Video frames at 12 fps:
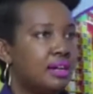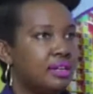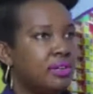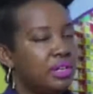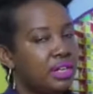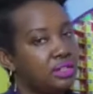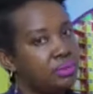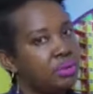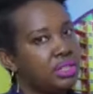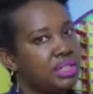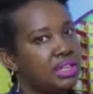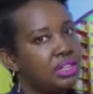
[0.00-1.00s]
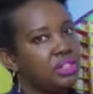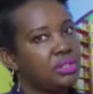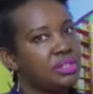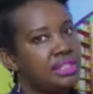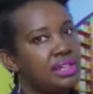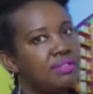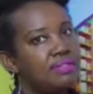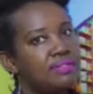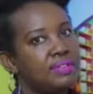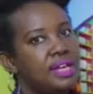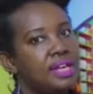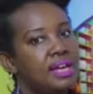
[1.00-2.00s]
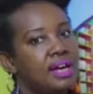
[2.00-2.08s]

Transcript: in order to protect yourself.